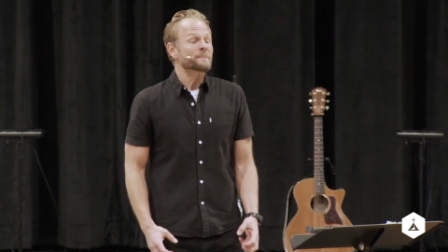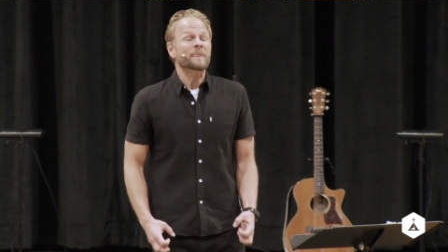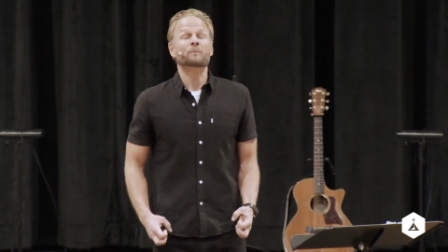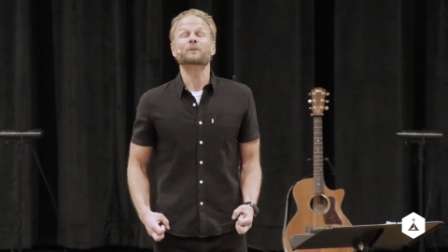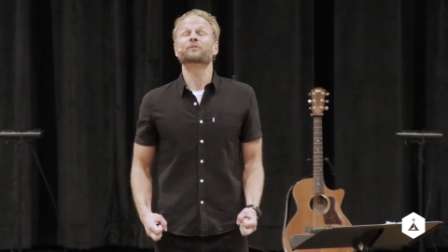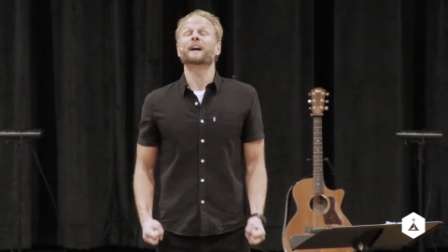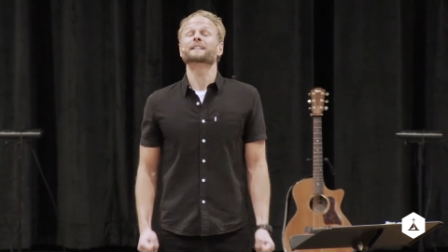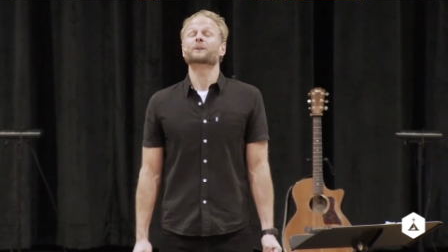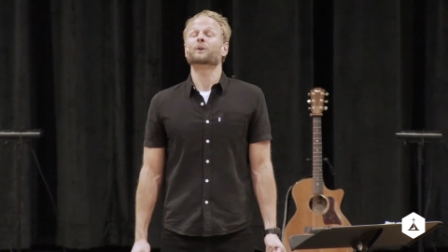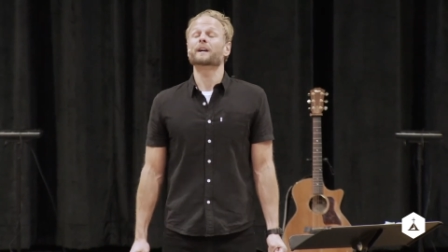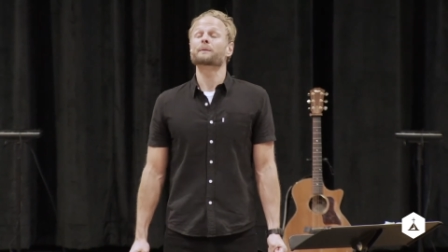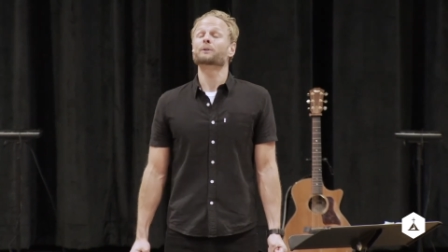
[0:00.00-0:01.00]
And we find that
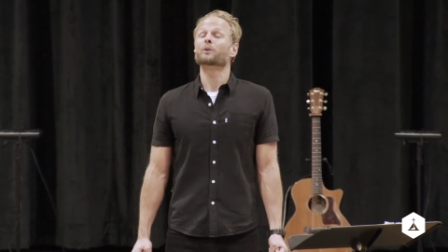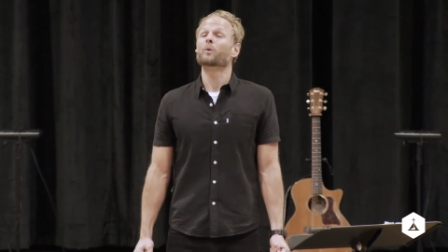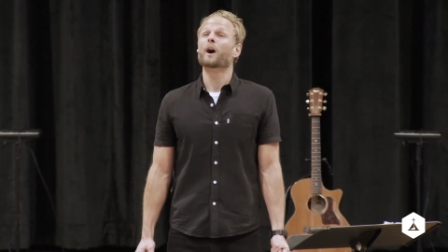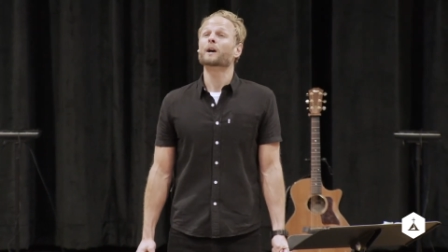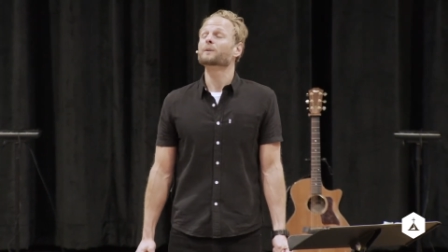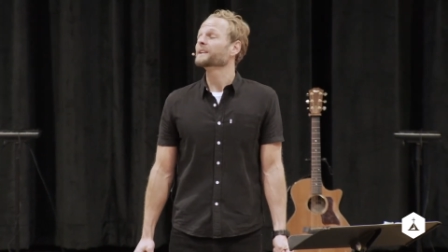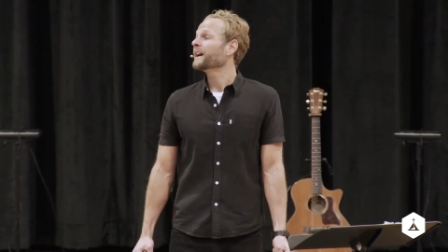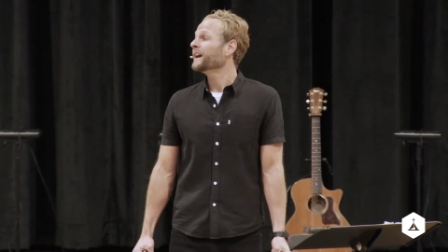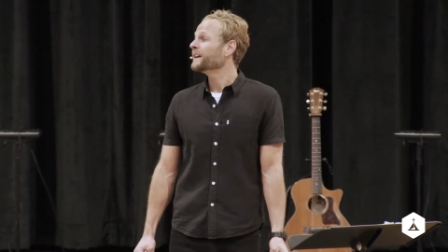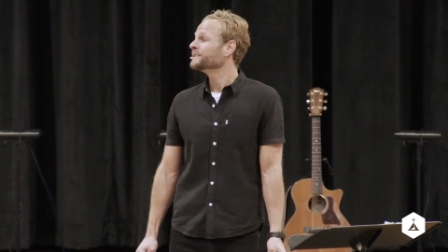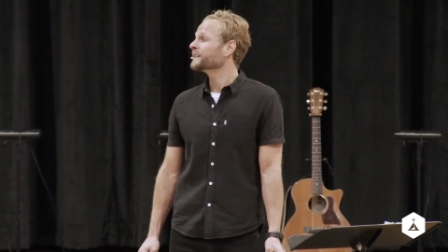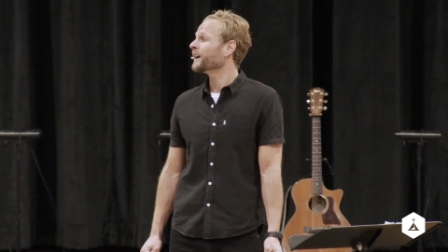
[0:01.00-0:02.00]
we're able to walk with
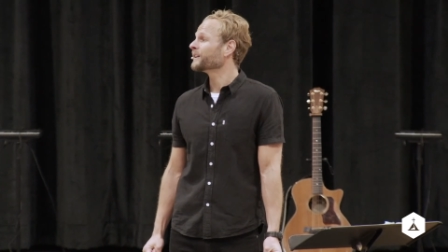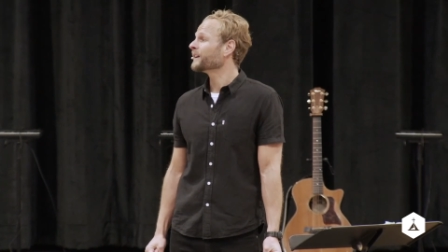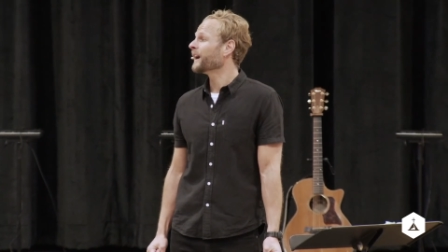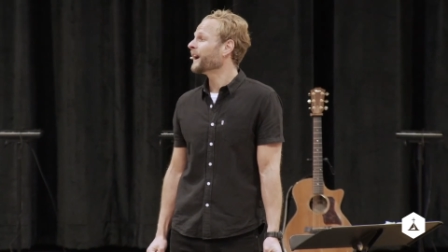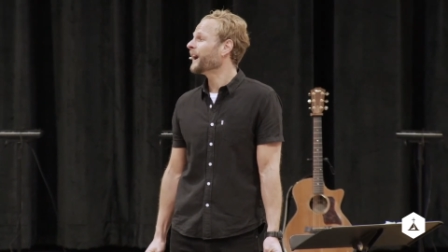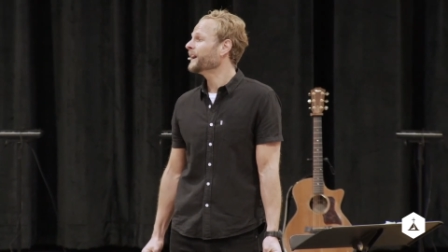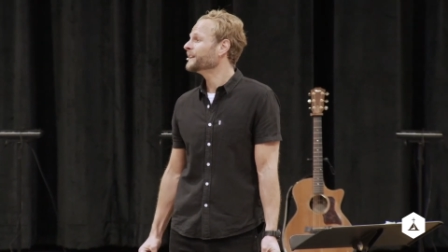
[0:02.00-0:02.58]
heads held high.